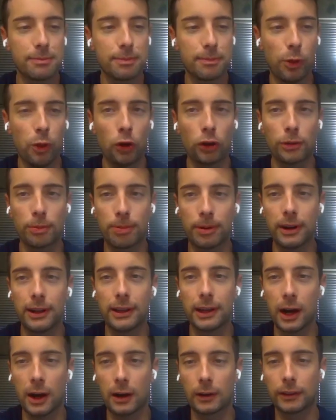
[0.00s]
looks pretty
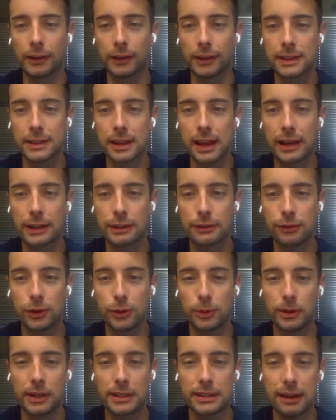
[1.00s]
ugly these last
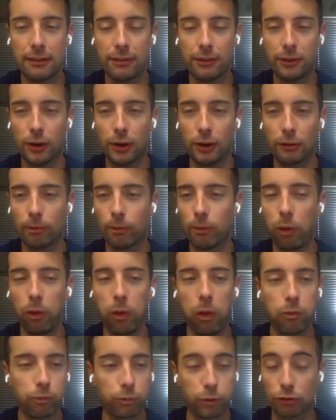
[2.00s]
few weeks after a
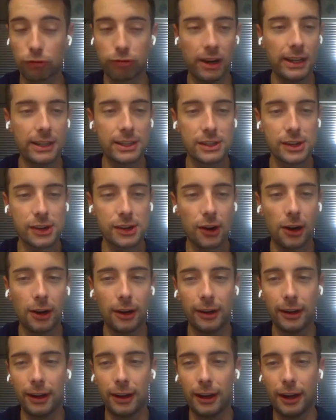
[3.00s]
great
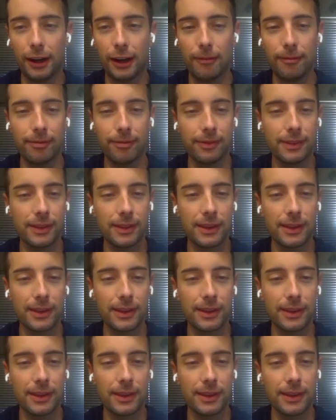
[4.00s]
start. I'm